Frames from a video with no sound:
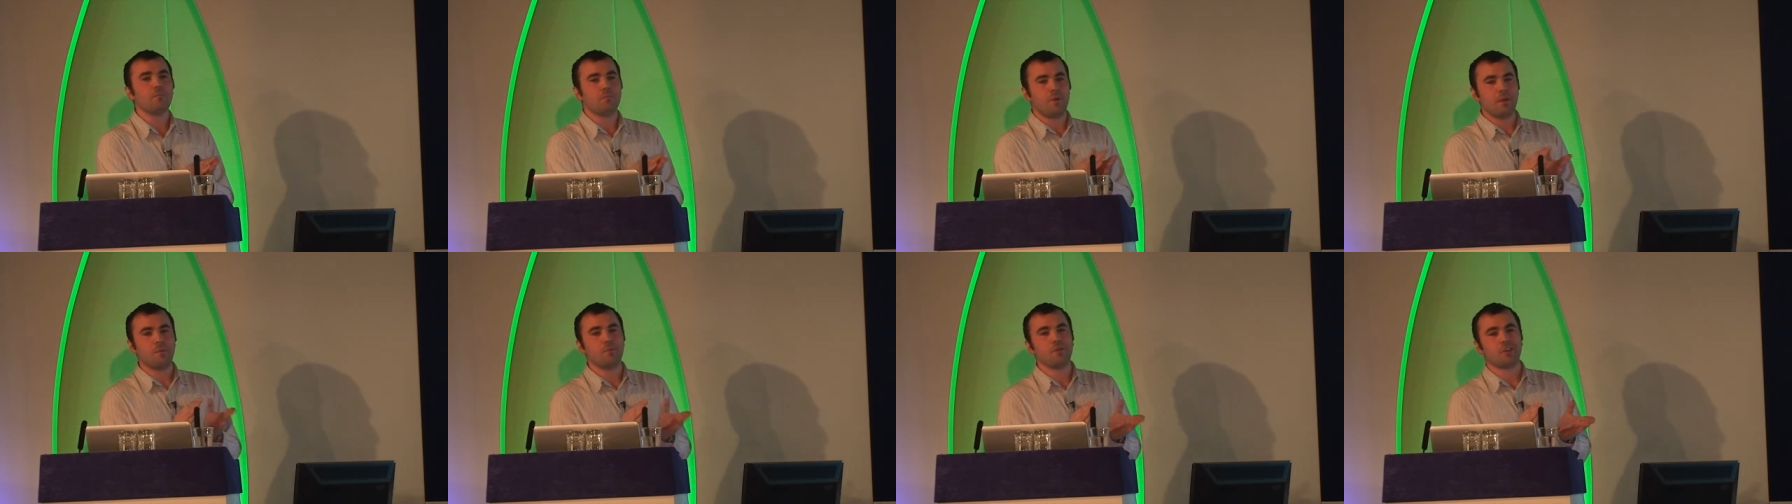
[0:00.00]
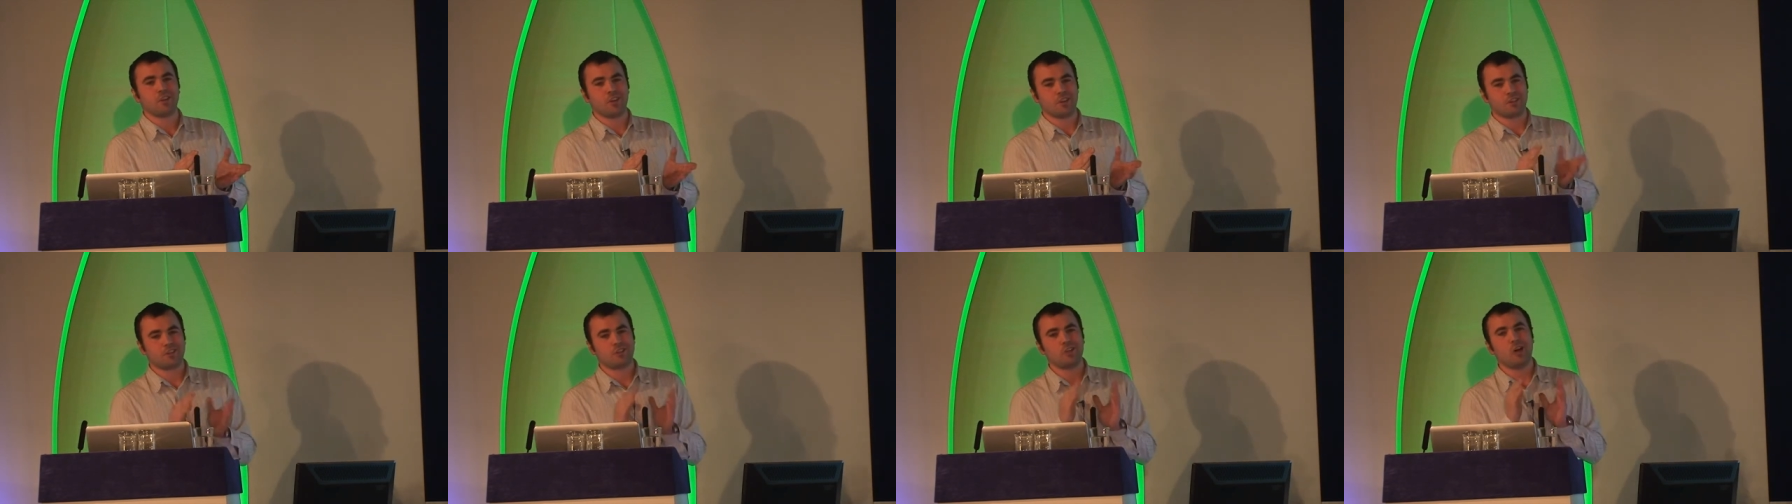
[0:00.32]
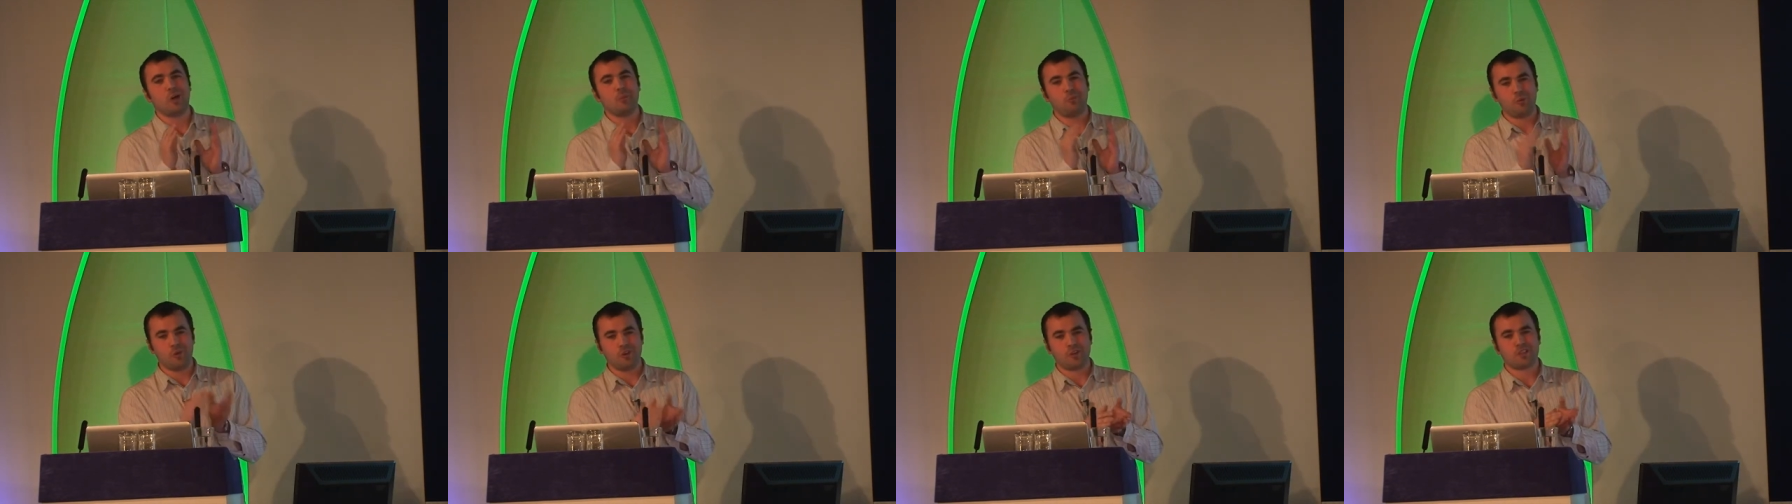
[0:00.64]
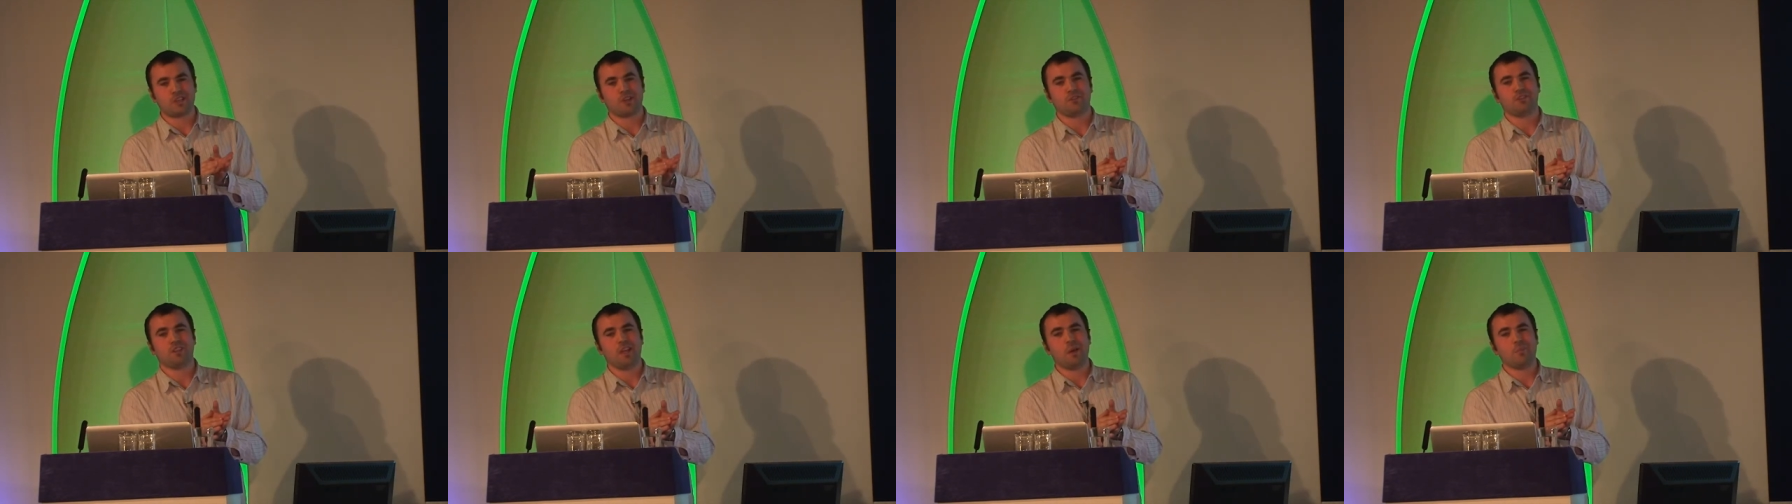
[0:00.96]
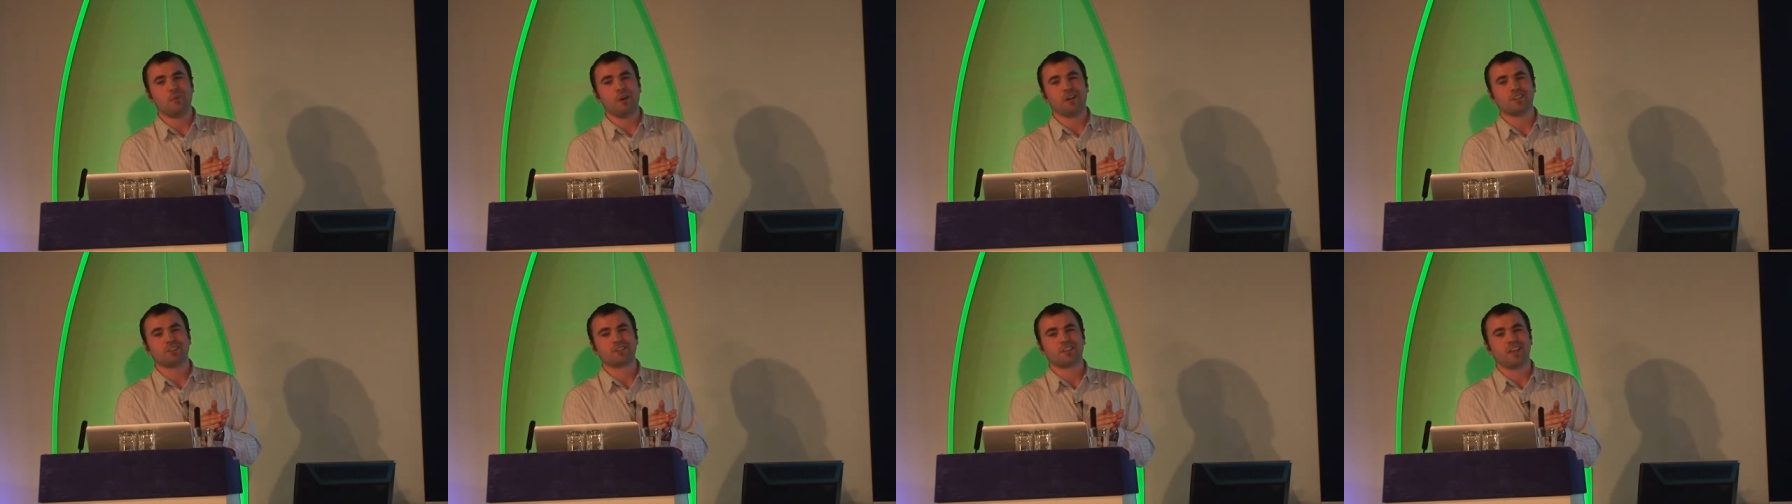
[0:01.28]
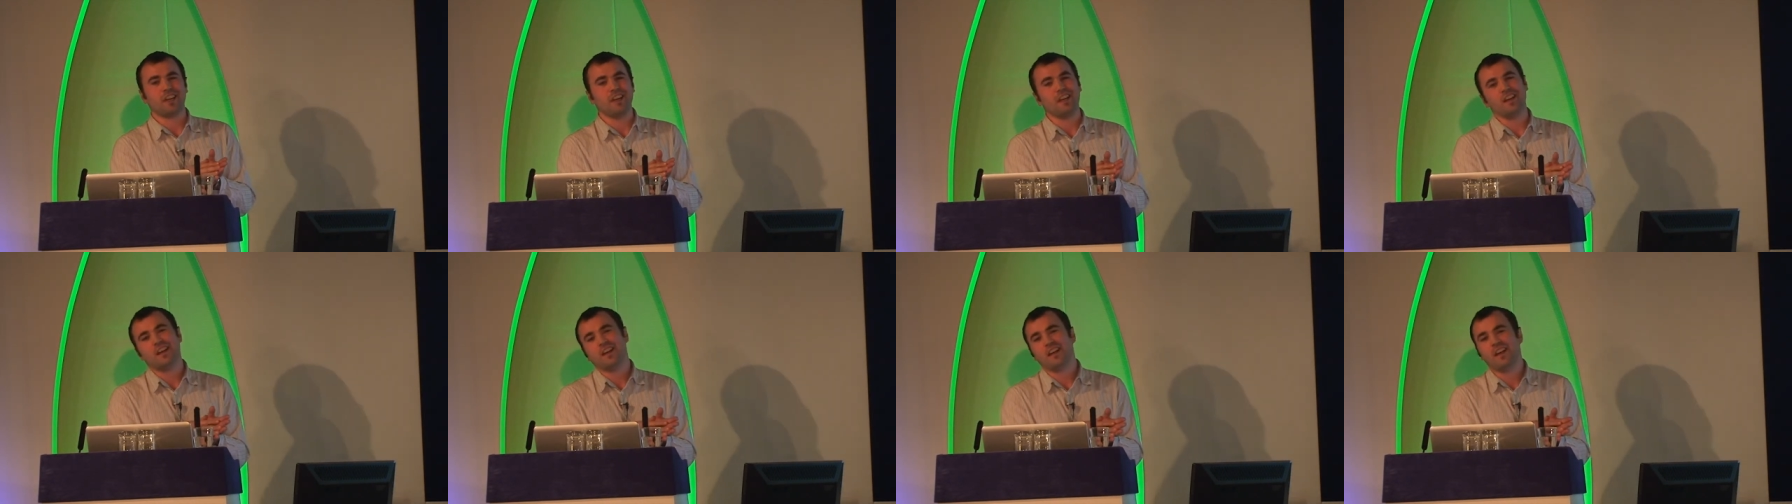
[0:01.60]
people are going to start putting stuff in their
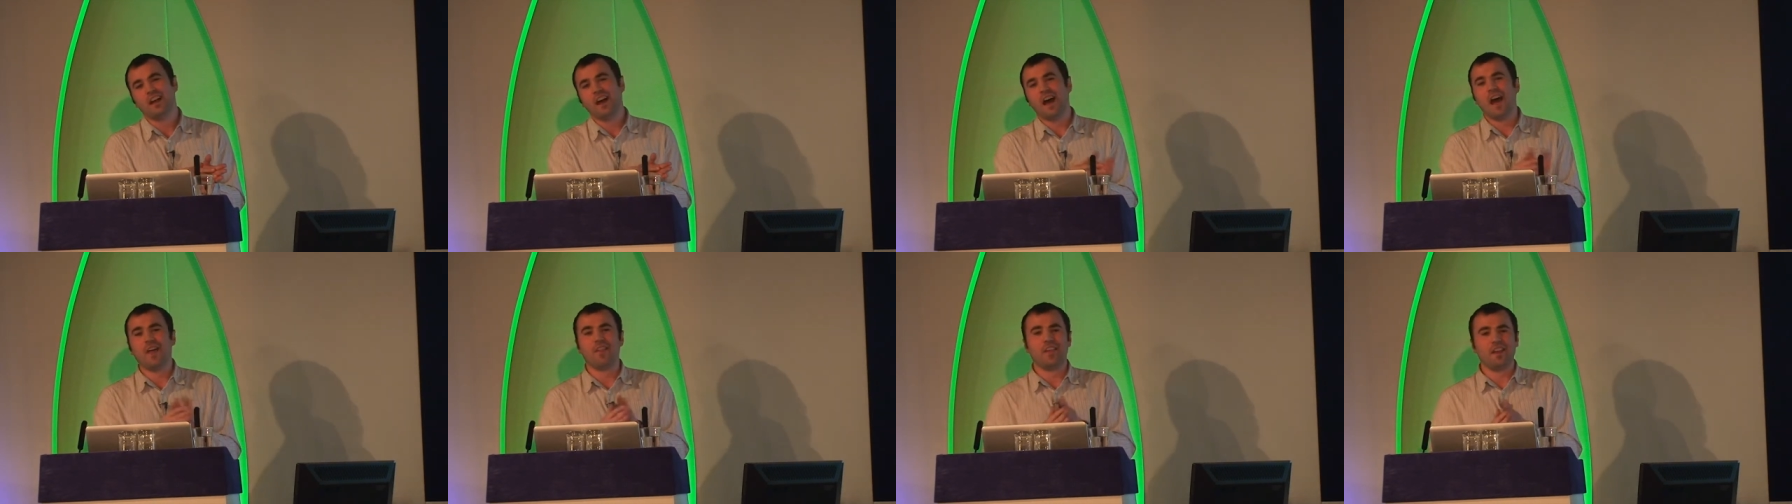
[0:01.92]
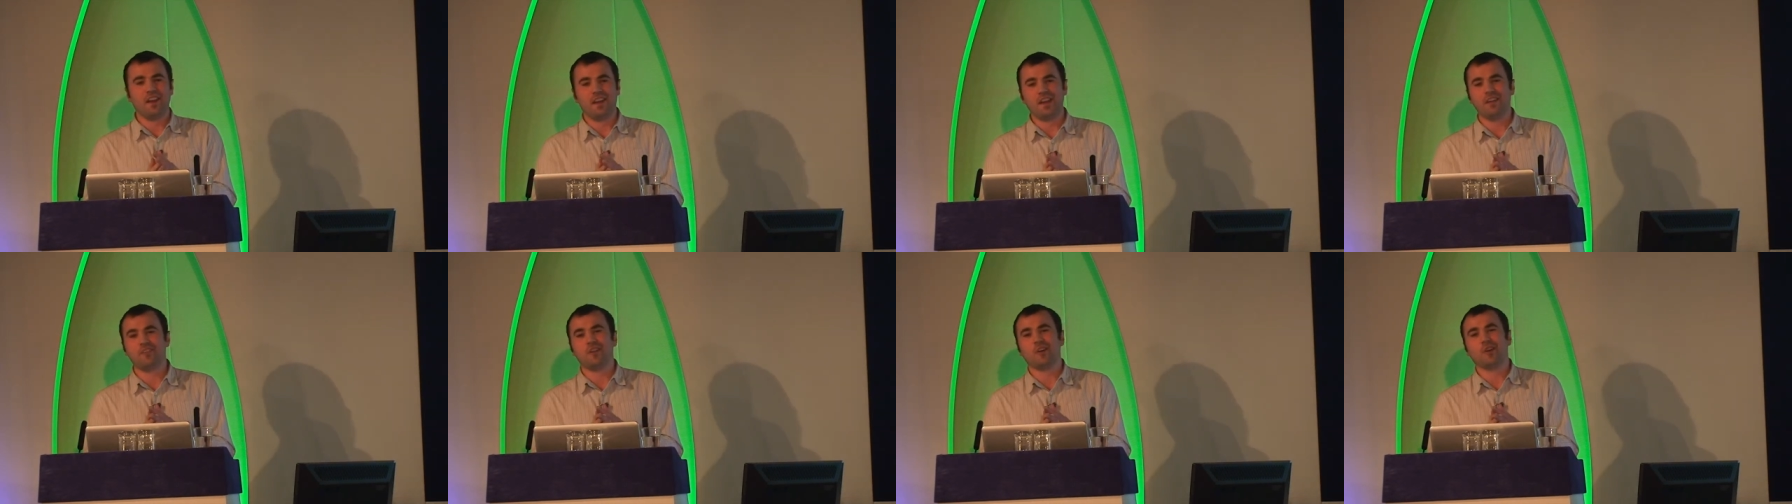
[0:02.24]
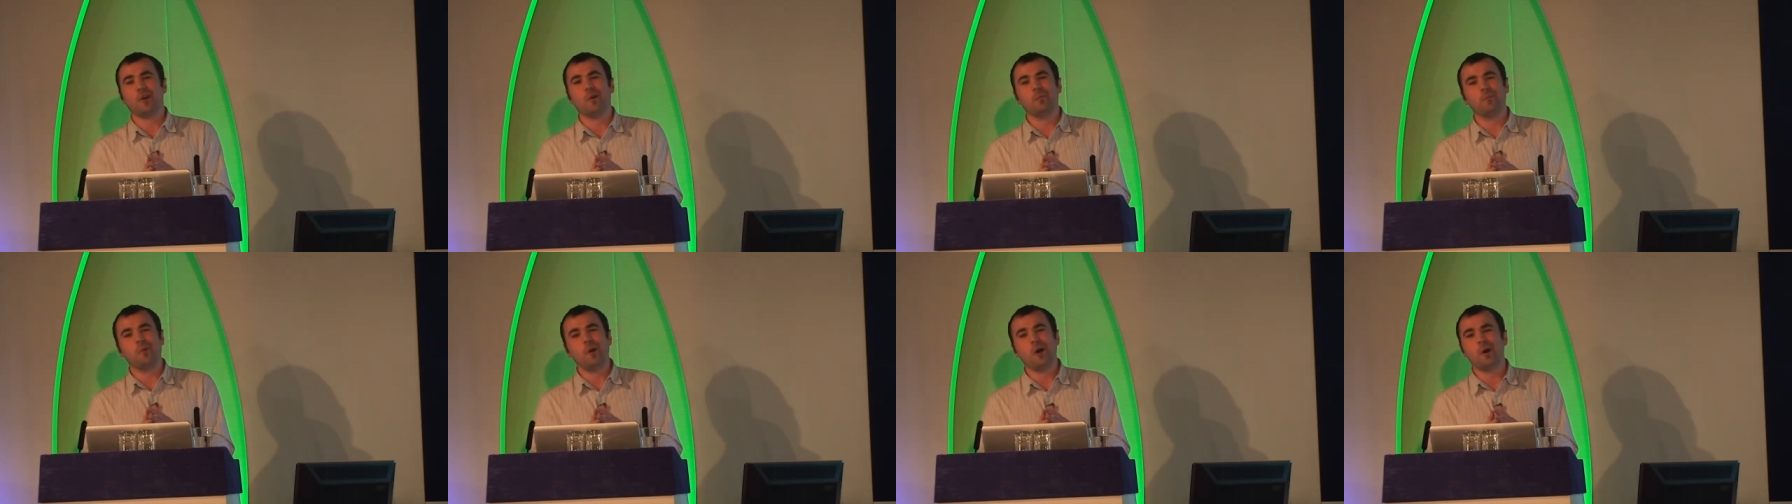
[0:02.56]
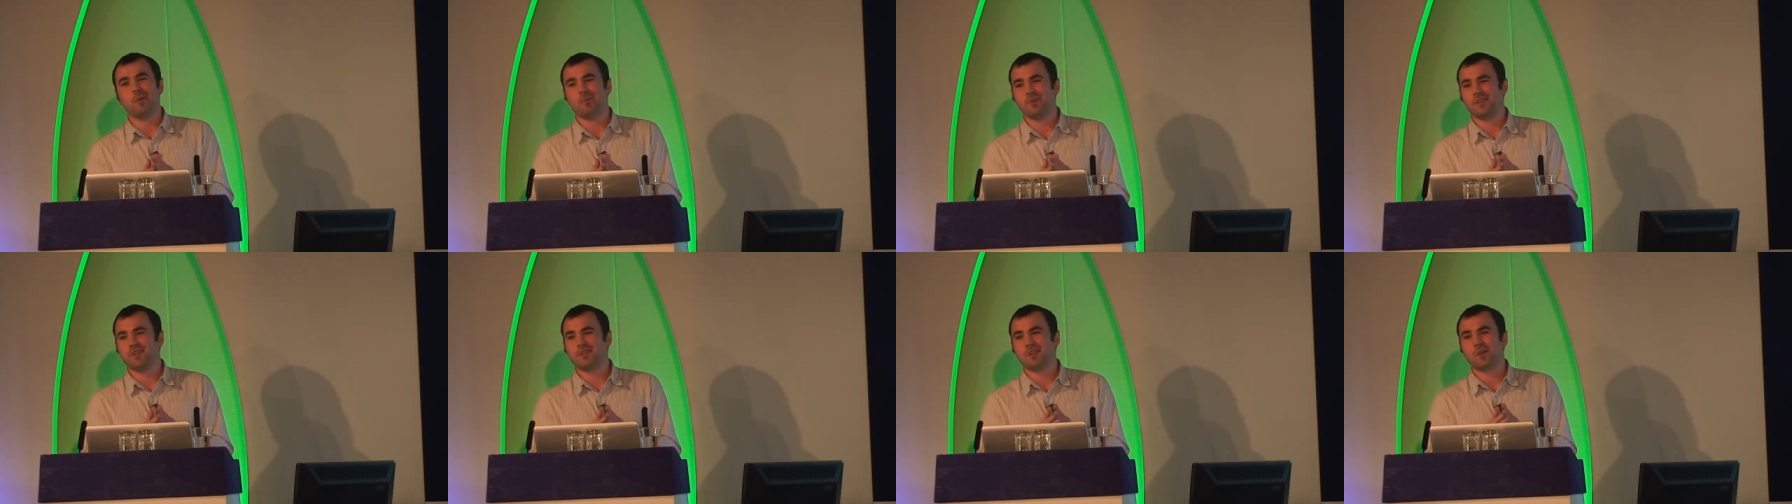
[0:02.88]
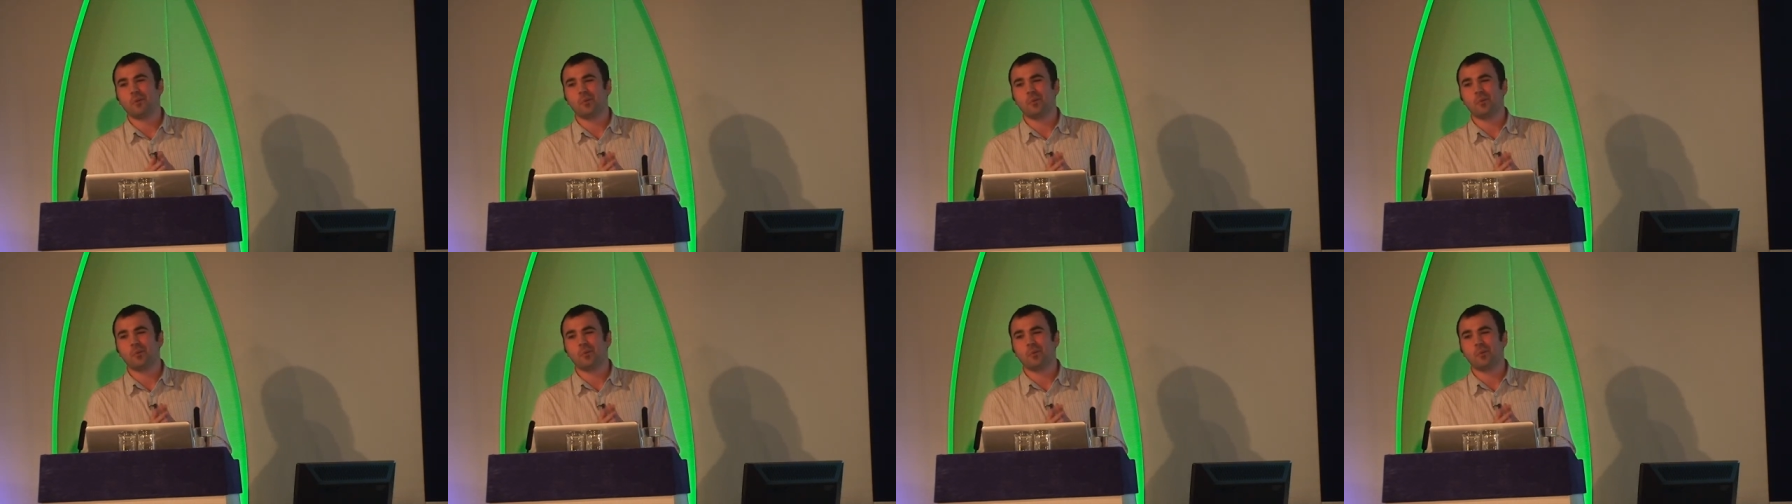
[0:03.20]
basket and then leaving on purpose.